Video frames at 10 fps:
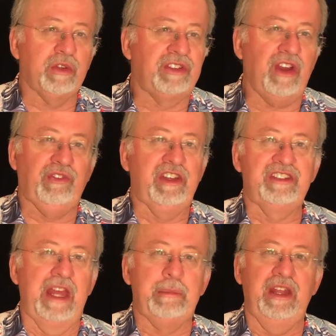
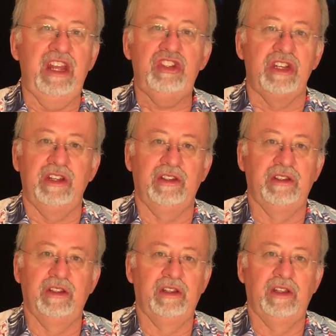self-examination
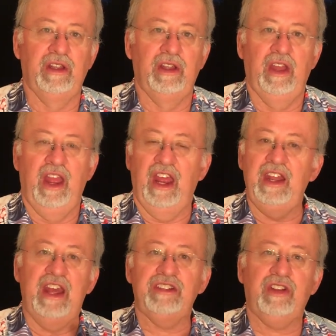and
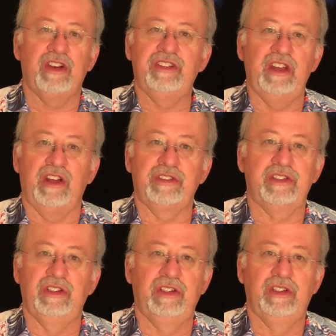ask ourselves,